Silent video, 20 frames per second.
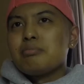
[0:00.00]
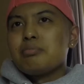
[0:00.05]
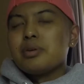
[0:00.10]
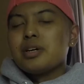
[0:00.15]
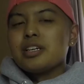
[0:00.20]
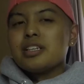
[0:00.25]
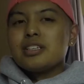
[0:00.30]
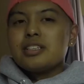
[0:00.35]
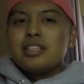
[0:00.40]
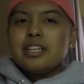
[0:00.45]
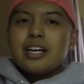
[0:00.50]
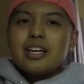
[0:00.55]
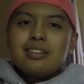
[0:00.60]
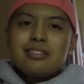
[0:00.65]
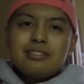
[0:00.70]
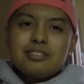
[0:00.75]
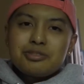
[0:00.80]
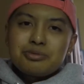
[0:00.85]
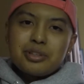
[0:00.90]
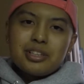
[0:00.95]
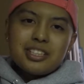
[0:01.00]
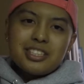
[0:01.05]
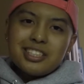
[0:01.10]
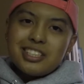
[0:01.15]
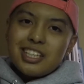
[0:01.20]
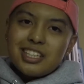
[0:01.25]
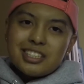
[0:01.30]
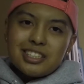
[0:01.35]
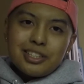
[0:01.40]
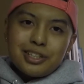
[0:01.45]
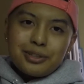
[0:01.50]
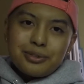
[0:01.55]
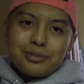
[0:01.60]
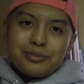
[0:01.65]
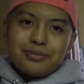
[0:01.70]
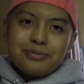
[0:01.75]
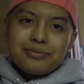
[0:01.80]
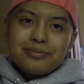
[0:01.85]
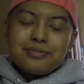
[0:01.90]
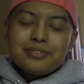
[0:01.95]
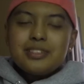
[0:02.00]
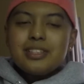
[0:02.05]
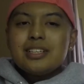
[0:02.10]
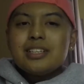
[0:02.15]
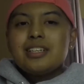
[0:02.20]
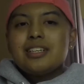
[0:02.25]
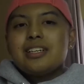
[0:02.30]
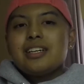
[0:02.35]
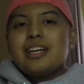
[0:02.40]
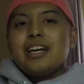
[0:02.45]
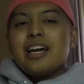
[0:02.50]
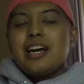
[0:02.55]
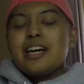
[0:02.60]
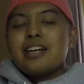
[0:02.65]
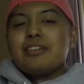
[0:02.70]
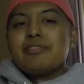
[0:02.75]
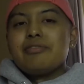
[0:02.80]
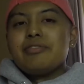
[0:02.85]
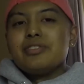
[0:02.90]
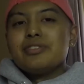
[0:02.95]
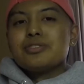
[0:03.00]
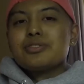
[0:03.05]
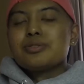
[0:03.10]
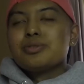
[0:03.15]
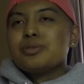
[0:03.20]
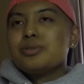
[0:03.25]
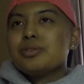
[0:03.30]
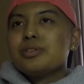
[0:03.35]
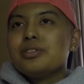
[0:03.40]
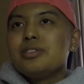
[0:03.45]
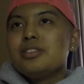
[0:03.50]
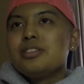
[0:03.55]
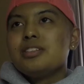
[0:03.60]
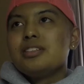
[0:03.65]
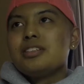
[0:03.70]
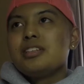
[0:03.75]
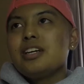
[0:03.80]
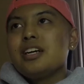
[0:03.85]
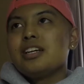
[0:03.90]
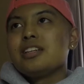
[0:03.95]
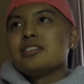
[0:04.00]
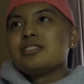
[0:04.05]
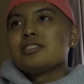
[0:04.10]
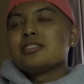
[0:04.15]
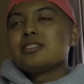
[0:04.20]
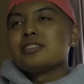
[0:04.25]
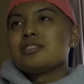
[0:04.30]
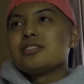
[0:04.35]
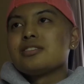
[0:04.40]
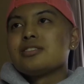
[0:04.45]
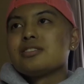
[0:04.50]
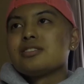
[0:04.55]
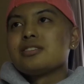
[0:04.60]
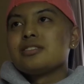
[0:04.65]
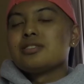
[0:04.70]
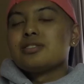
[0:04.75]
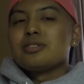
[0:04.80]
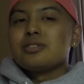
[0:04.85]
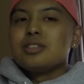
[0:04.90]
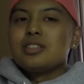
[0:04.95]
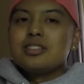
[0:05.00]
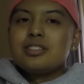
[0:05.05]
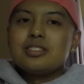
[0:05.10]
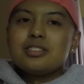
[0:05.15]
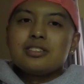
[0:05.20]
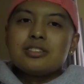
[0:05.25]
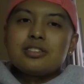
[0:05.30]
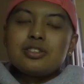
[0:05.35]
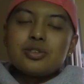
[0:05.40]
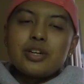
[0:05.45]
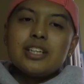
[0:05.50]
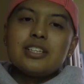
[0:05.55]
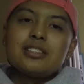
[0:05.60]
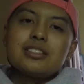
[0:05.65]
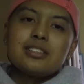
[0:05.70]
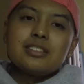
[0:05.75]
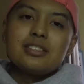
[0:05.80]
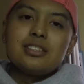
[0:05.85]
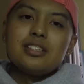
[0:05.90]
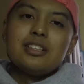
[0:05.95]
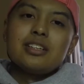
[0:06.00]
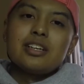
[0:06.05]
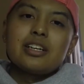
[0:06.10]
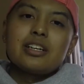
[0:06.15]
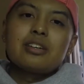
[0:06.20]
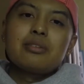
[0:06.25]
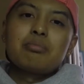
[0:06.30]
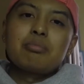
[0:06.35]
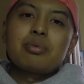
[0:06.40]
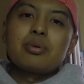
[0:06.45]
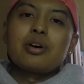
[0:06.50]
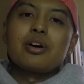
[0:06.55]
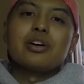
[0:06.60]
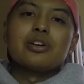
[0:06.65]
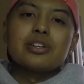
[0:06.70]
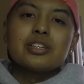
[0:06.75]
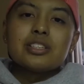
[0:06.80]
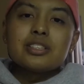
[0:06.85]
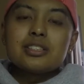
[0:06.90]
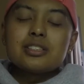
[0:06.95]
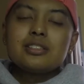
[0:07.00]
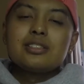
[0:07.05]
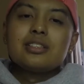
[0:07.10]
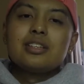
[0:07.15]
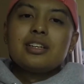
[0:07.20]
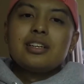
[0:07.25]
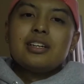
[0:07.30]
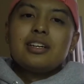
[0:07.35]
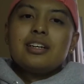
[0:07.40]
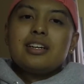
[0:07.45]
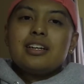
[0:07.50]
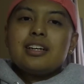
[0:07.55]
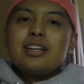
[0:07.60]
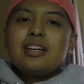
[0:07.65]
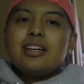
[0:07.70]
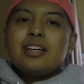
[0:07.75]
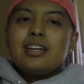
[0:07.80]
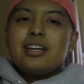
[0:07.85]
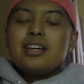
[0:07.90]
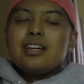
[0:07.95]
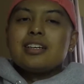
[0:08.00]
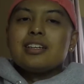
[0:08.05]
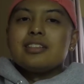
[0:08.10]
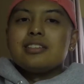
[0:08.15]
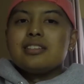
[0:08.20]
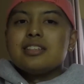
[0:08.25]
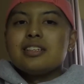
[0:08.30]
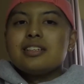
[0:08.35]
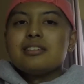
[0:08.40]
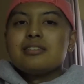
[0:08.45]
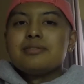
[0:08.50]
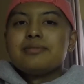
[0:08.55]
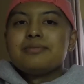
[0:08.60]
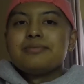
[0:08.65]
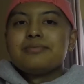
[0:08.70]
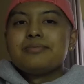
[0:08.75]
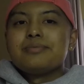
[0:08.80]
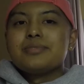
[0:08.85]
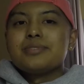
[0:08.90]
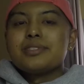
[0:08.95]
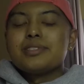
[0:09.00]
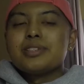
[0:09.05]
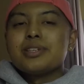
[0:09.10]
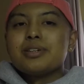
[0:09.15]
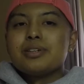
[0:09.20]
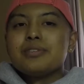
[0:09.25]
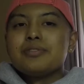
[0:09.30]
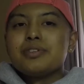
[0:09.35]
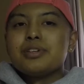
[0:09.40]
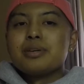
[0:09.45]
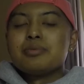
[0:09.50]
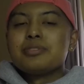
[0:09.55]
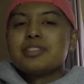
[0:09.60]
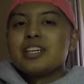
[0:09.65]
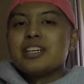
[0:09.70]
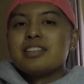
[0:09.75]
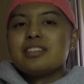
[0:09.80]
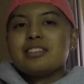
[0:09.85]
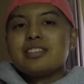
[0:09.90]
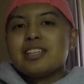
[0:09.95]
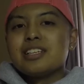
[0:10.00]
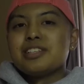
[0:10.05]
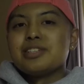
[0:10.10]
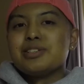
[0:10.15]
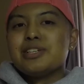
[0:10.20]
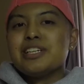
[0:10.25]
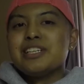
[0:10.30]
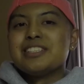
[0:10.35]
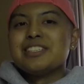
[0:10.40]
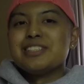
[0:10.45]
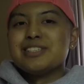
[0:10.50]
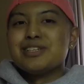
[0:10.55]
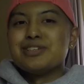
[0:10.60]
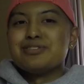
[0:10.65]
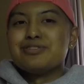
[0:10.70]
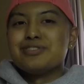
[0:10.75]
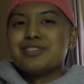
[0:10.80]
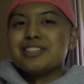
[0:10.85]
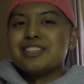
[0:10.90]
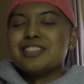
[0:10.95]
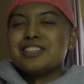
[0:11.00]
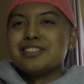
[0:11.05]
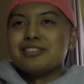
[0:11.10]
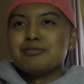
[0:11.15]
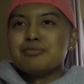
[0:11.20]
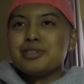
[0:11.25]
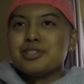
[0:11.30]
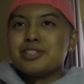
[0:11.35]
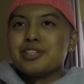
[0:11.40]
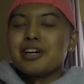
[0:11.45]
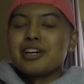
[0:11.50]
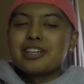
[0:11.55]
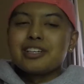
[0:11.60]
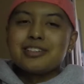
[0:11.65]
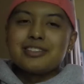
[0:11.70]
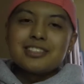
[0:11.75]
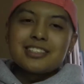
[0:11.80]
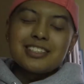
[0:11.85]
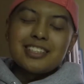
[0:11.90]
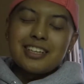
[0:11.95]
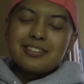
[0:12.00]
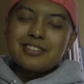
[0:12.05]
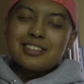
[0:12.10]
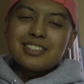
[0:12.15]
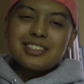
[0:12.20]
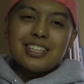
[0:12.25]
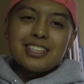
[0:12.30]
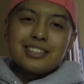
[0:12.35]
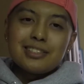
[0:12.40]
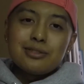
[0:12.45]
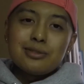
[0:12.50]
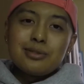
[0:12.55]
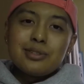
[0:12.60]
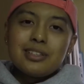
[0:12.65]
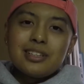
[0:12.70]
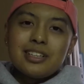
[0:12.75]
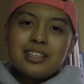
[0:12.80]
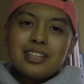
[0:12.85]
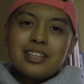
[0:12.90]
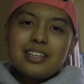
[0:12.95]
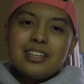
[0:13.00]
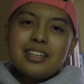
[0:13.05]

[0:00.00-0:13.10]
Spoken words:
But yeah, just want to let you guys know, and it feels cool, and it's just great to see like progress. And yeah, so if you're upset that there is no footage of me jogging, you're just gonna have to stay tuned.